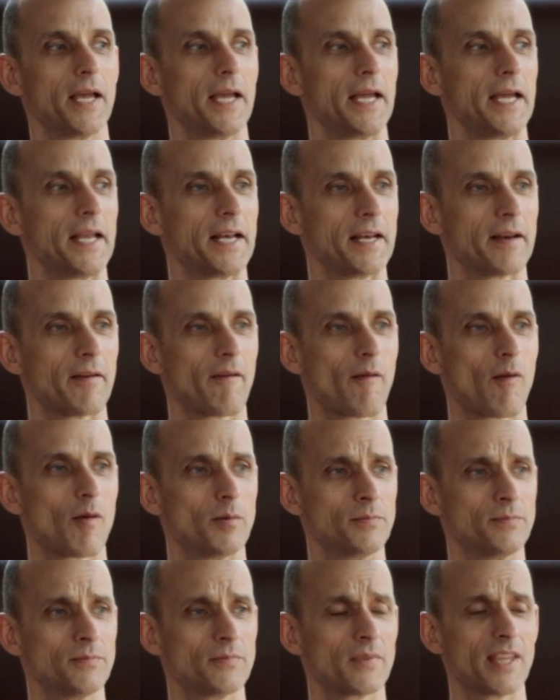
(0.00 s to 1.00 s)
And
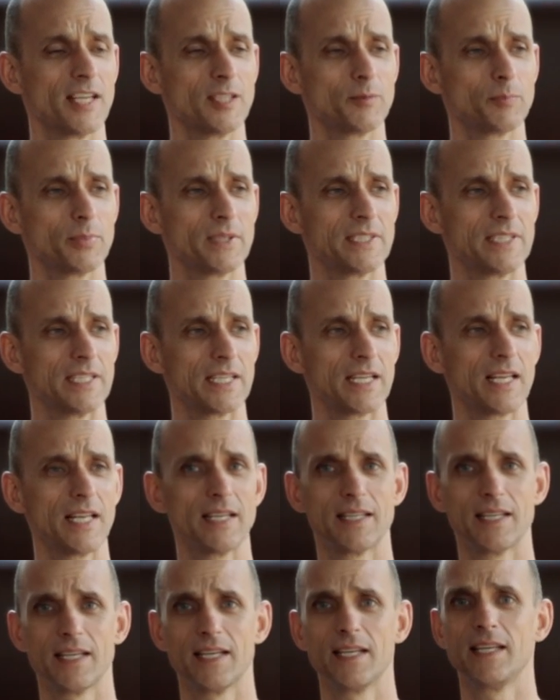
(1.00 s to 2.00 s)
this particular
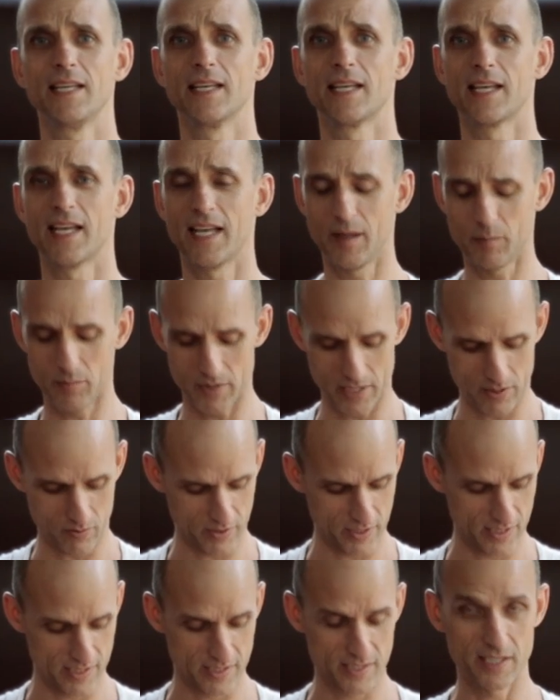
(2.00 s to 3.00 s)
day he came down
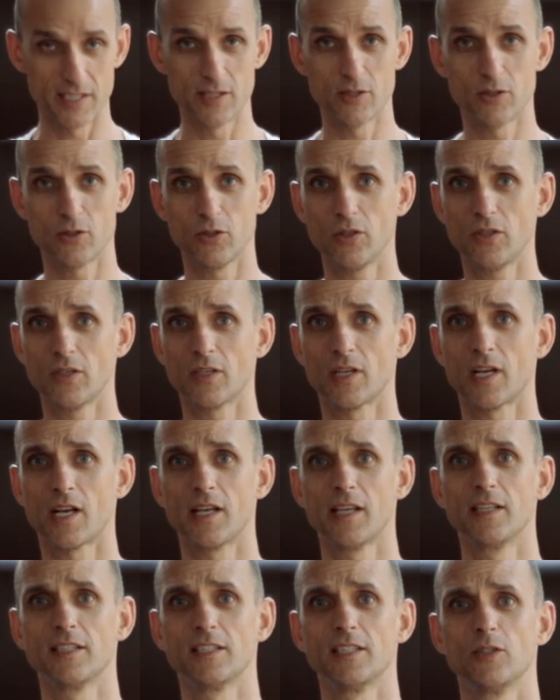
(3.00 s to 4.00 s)
his t-shirt,
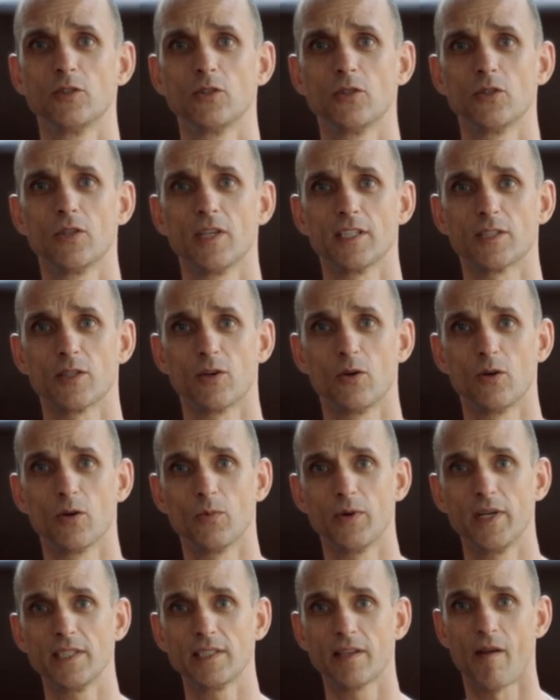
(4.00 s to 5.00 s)
clean t-shirt as
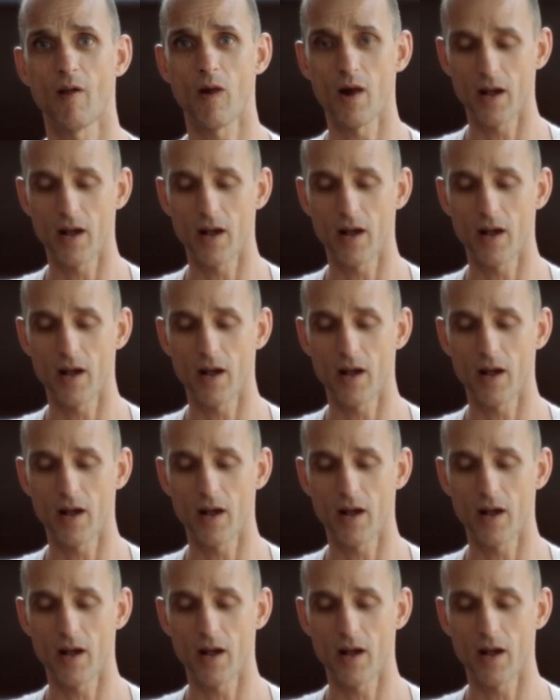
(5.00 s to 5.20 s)
always,